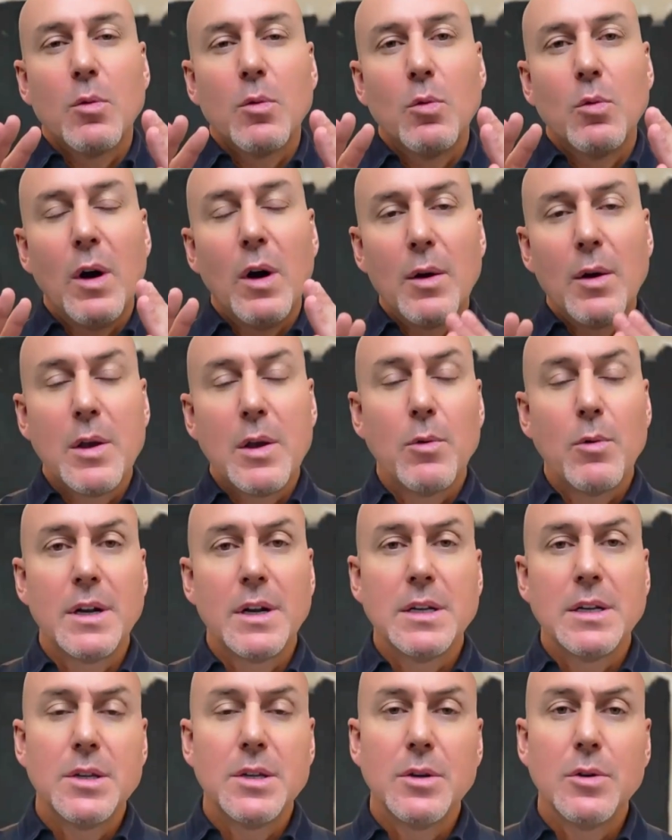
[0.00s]
what we
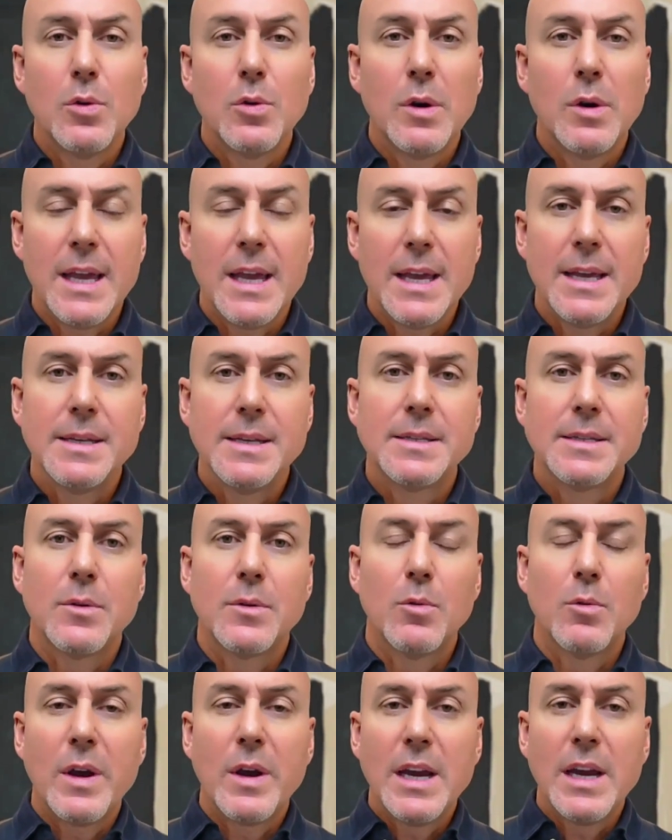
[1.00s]
want to do
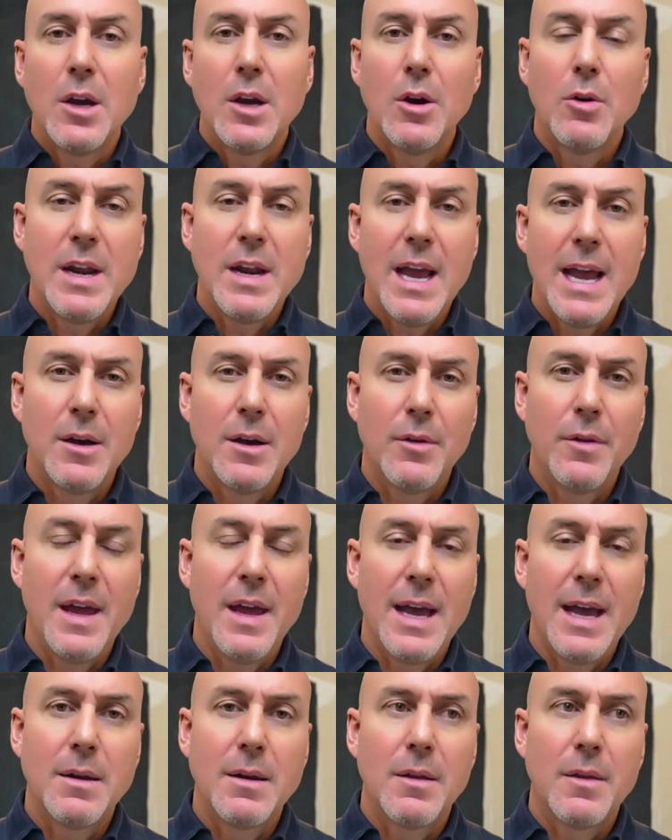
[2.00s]
is, we know now
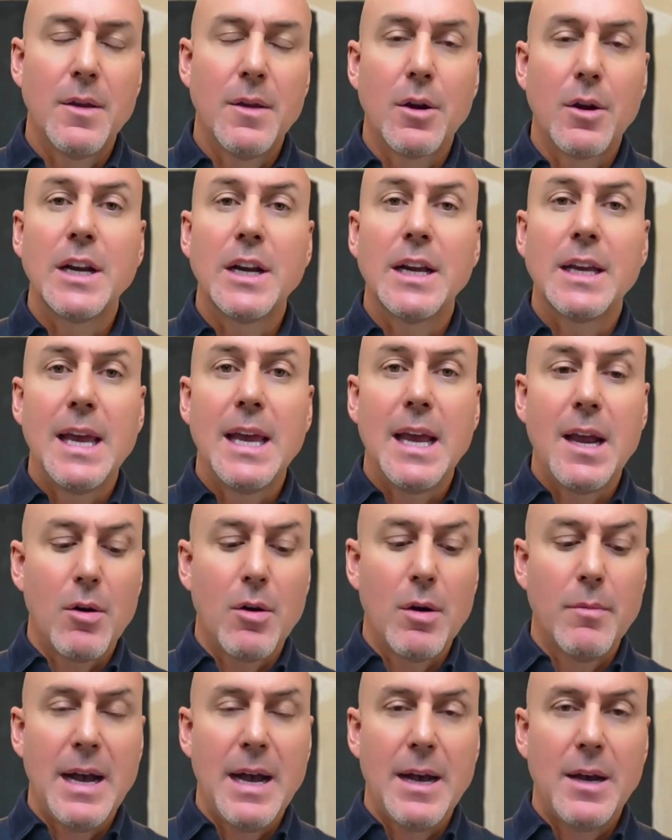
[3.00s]
that they're going to
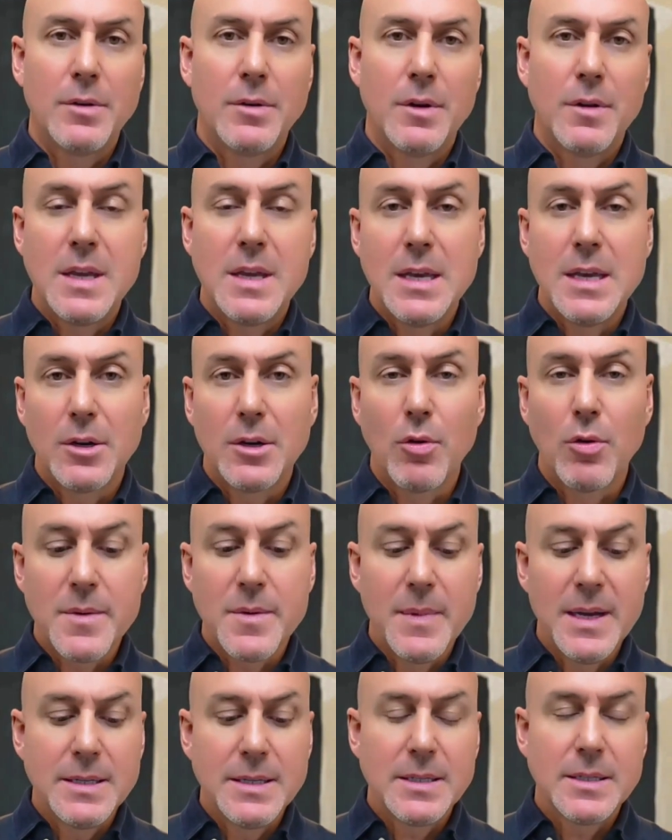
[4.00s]
care about the
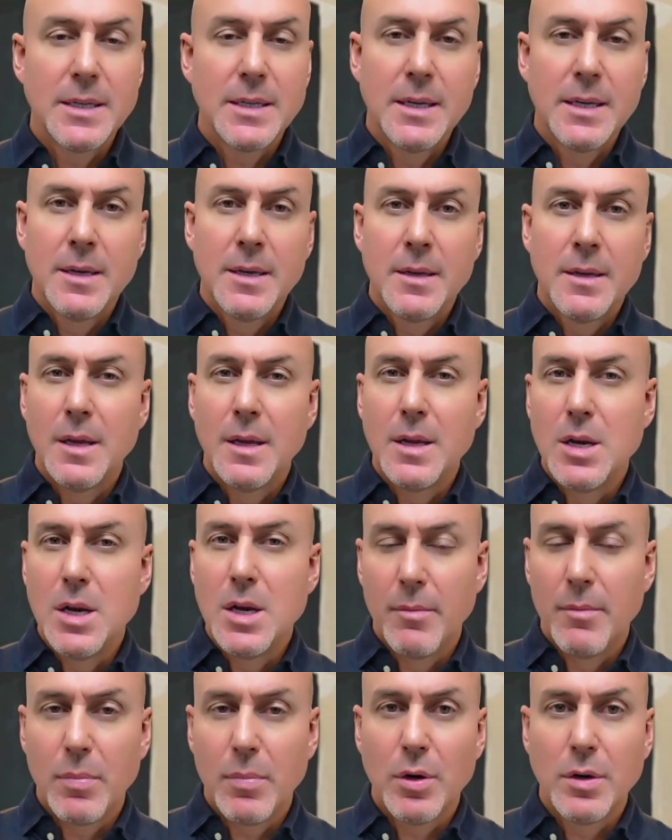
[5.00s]
agreements, the
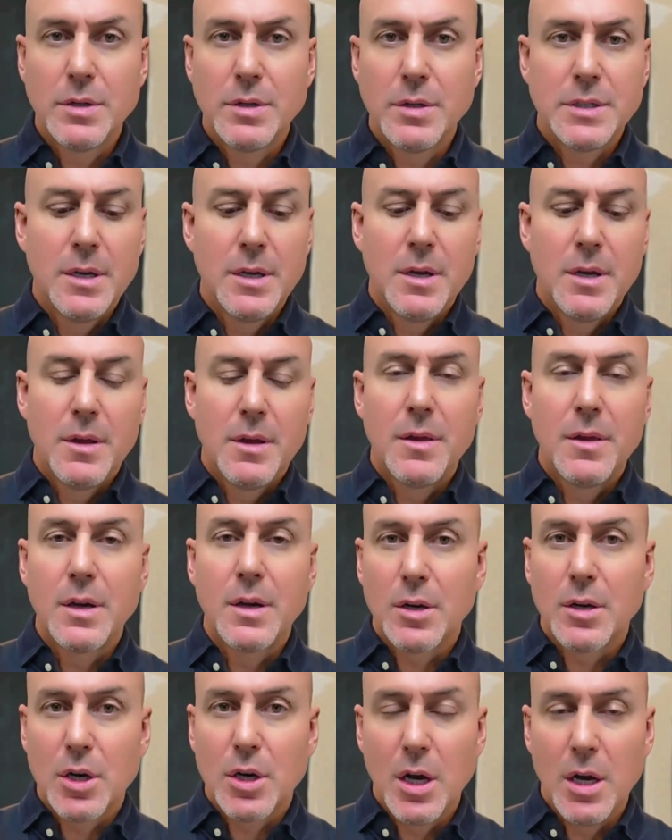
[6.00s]
numbers,
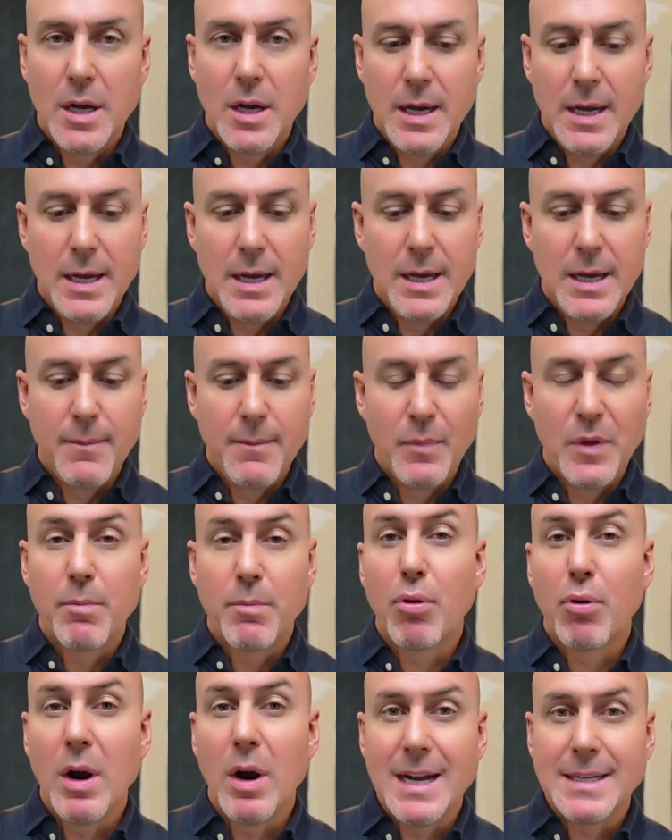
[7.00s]
the
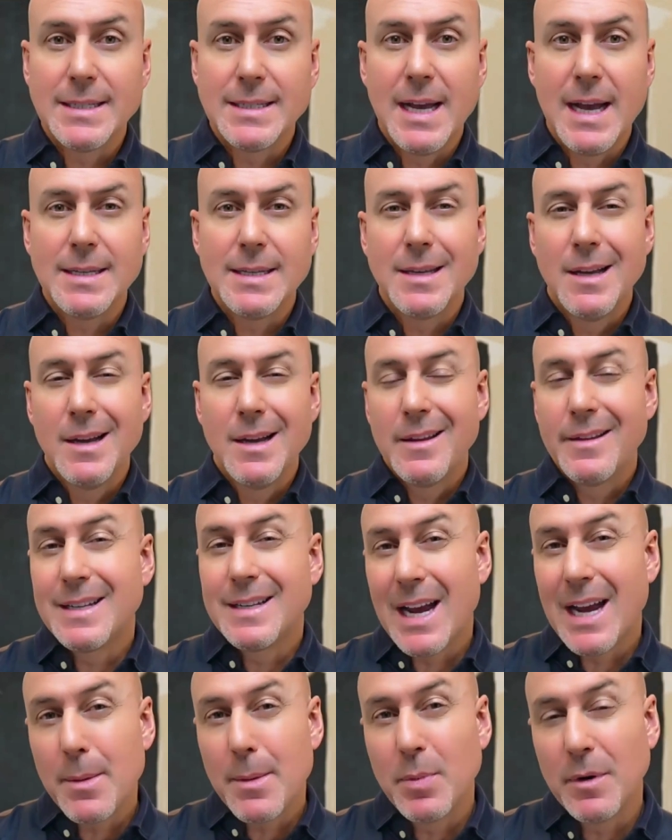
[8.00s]
process, the
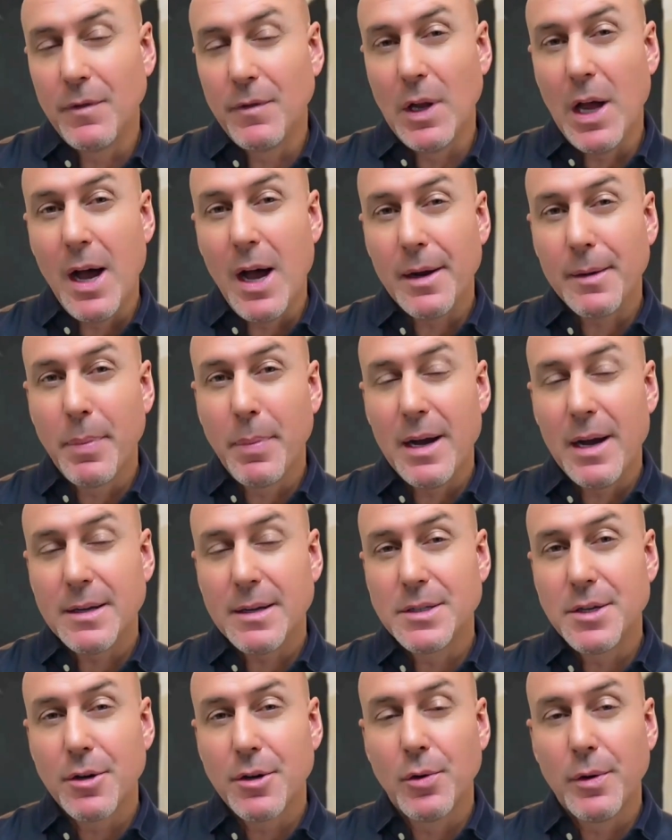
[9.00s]
type of
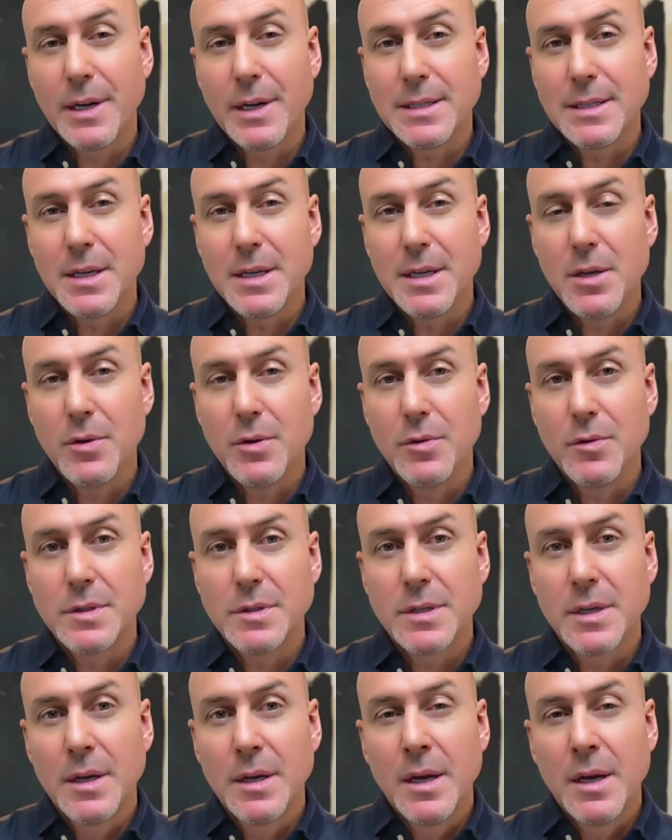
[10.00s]
lockbox you're going to
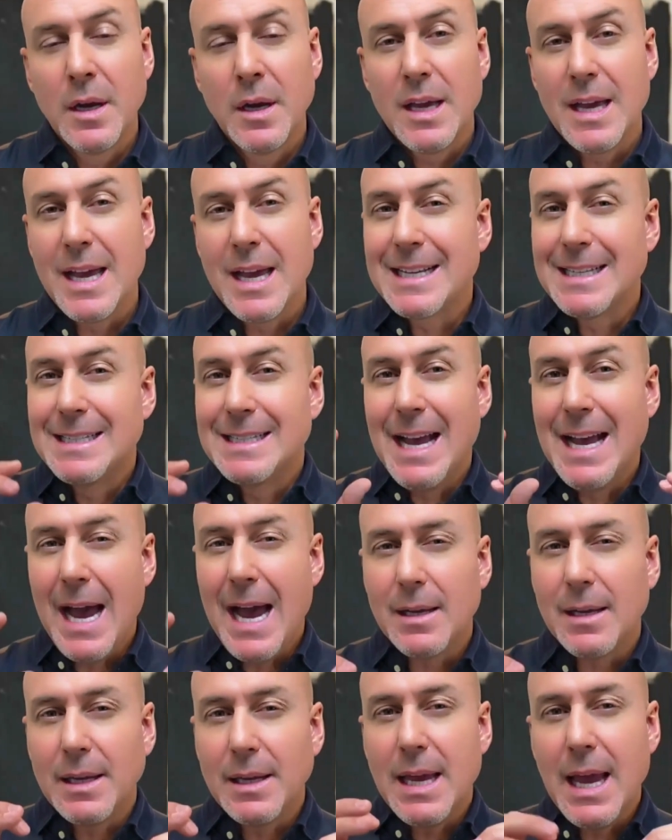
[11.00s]
use,
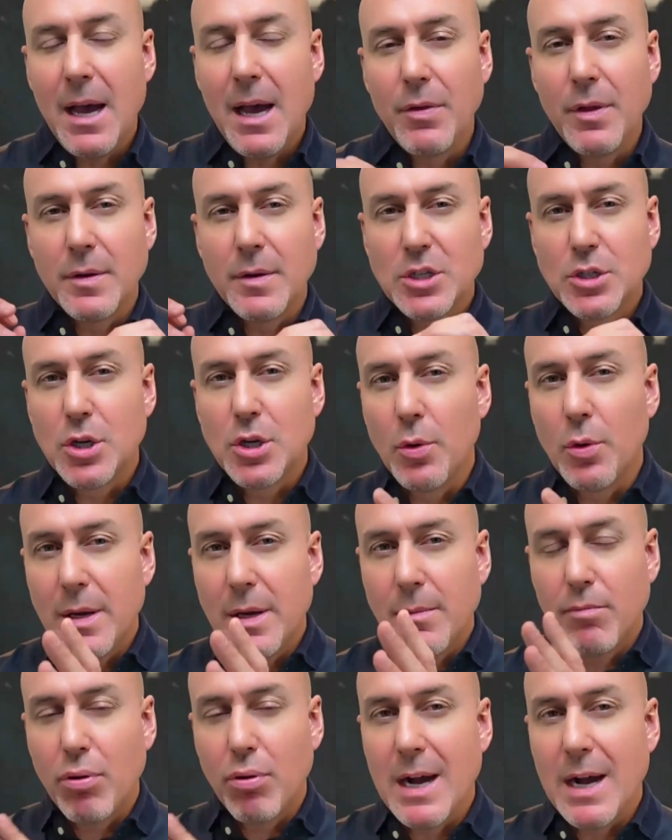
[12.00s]
exactly how the
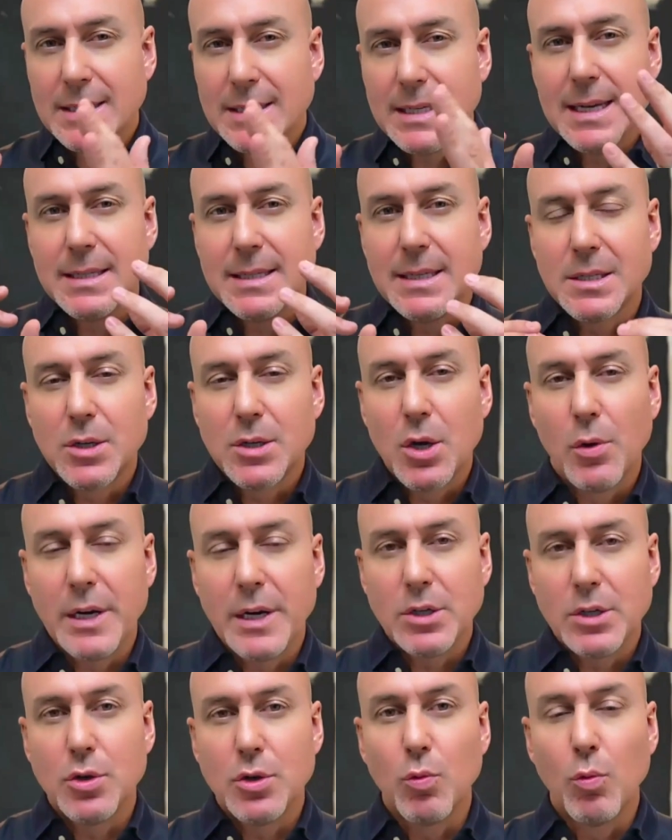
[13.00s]
showing process is
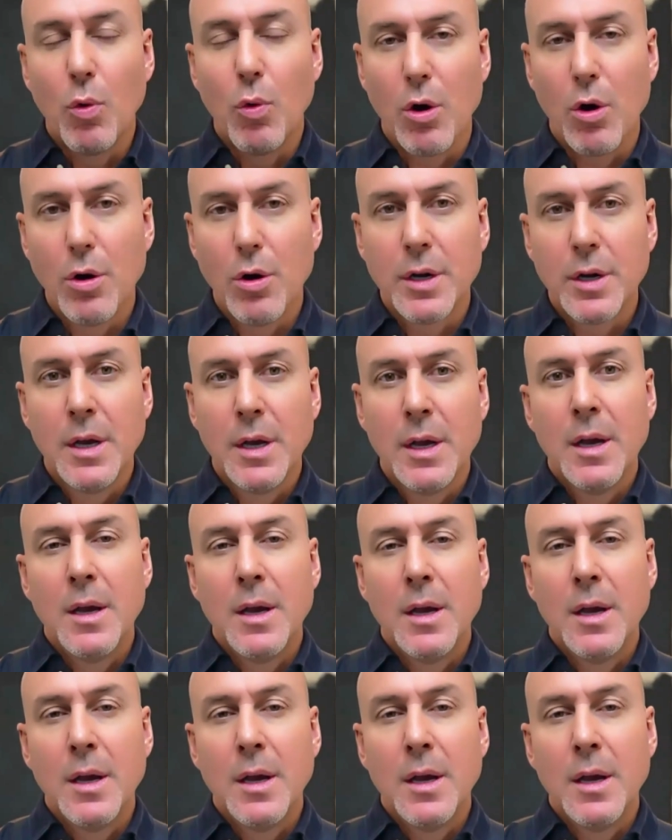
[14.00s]
going to work.